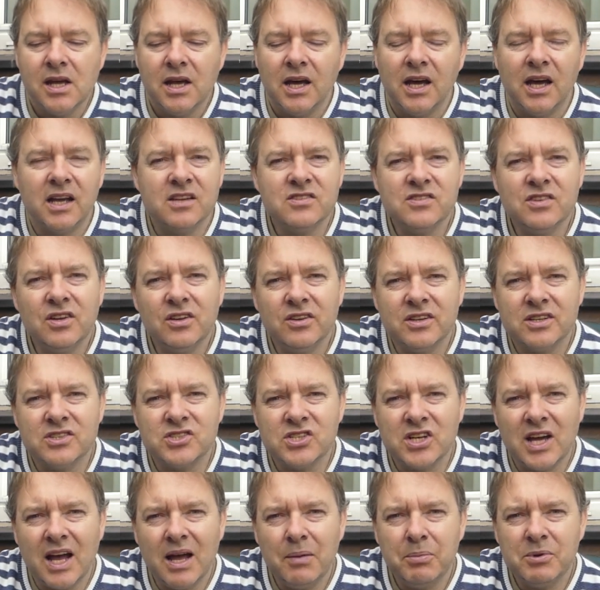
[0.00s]
It's not the
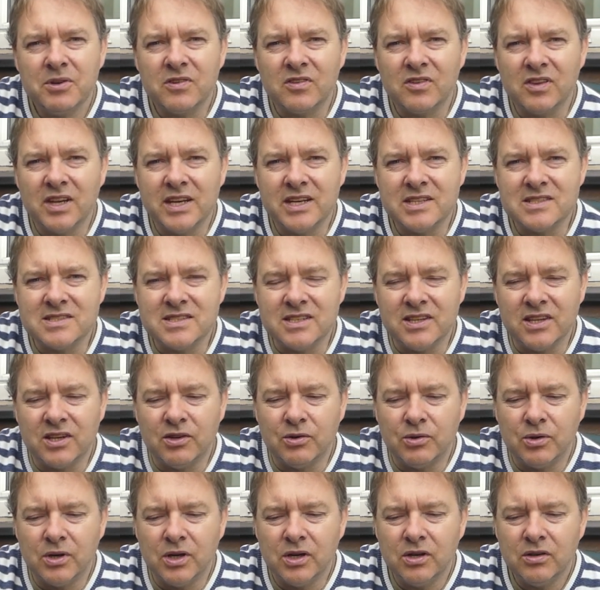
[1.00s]
sharpest lens in
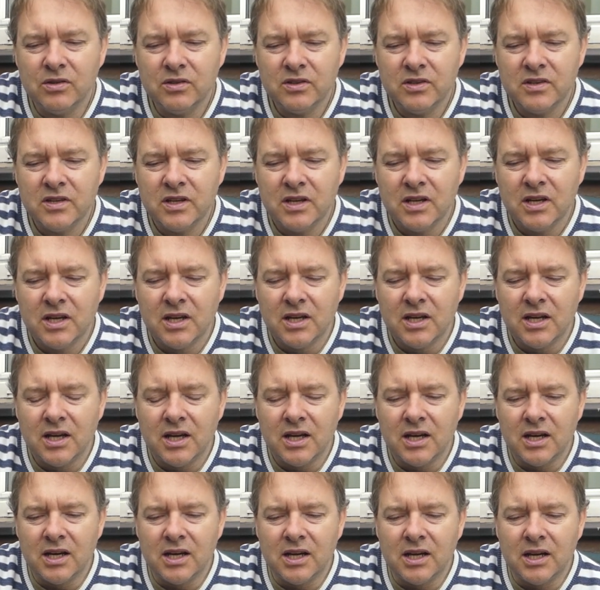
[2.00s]
the world,
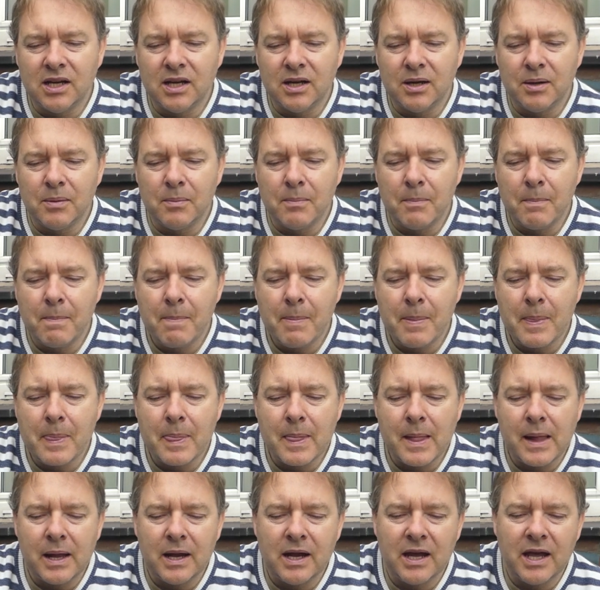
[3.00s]
and
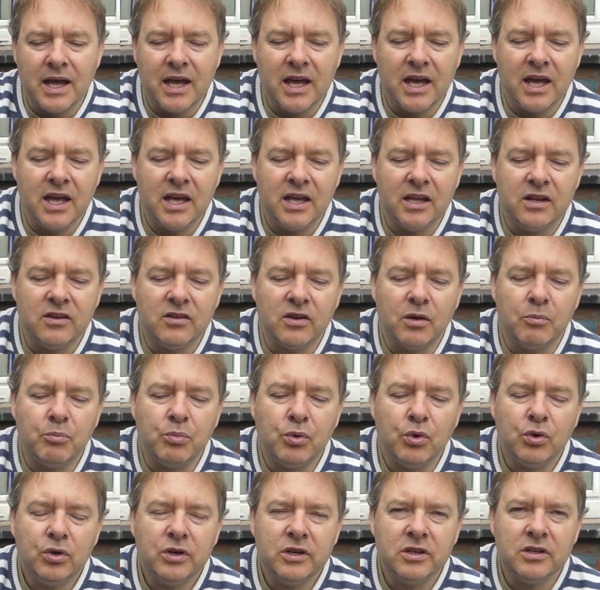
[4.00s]
I
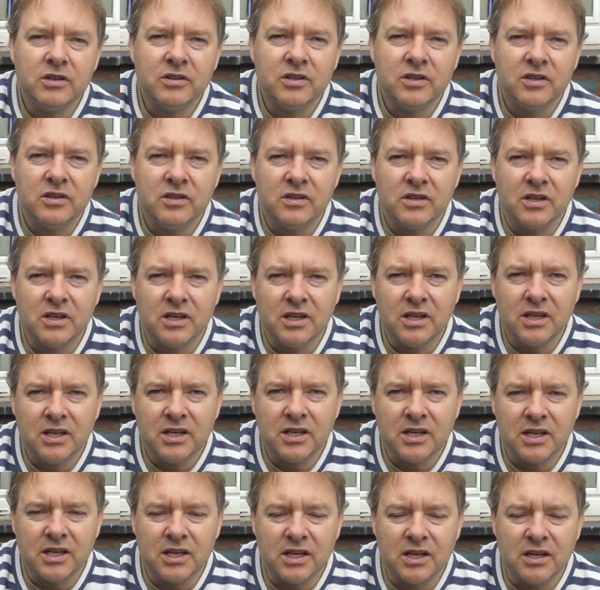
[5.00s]
bought it
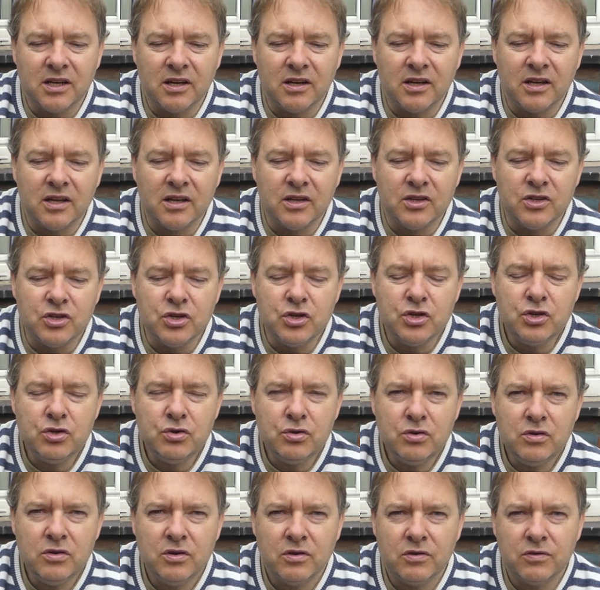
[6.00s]

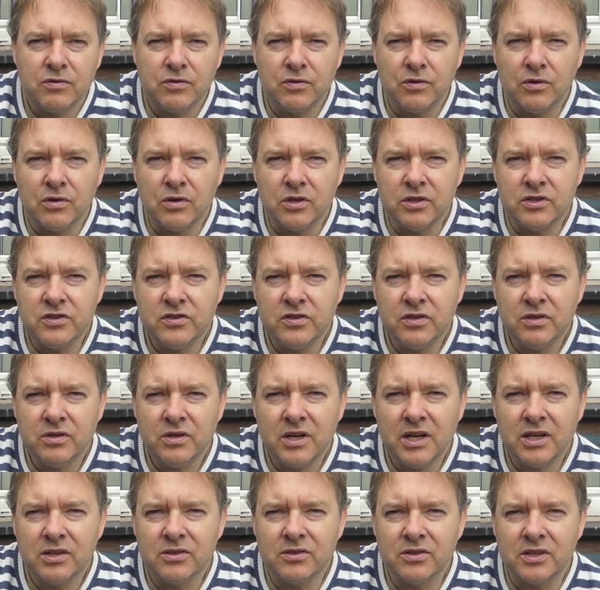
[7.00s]
new for
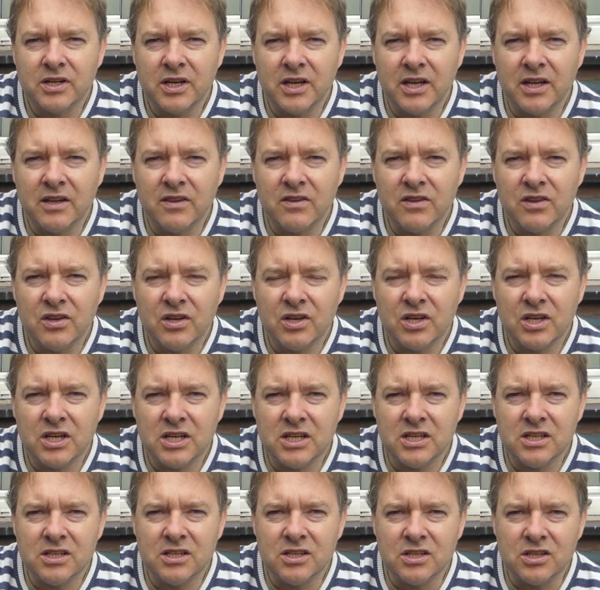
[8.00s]

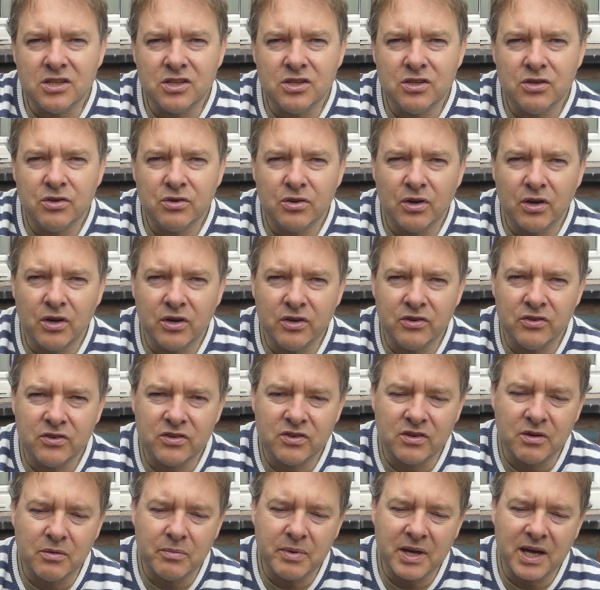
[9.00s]
230
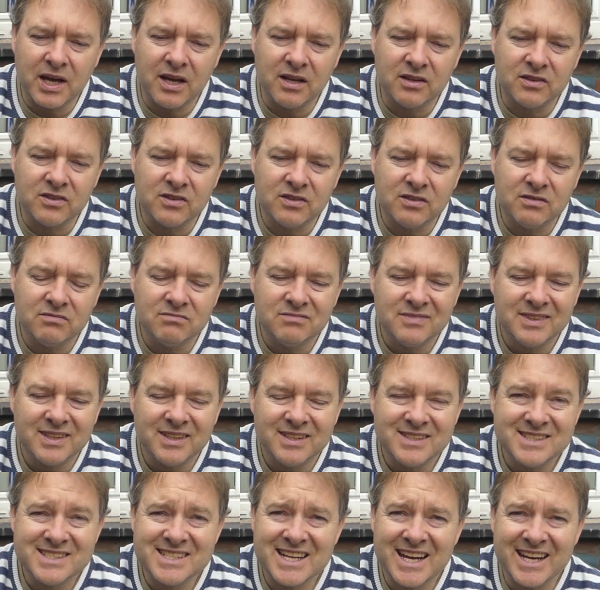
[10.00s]
euros about
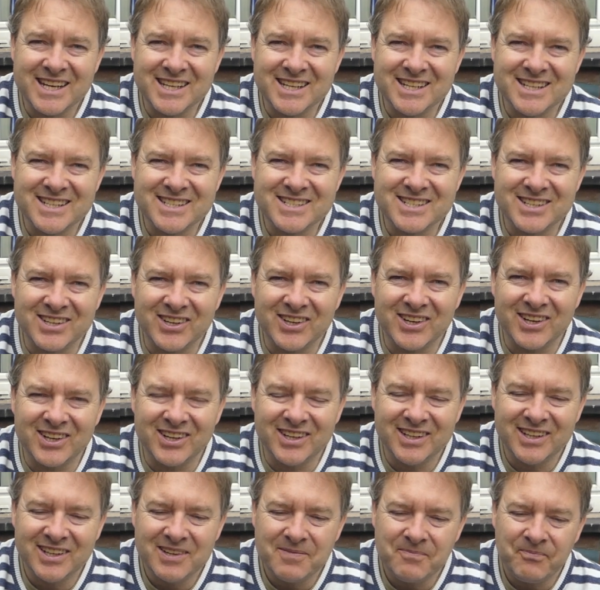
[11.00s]
10 years ago.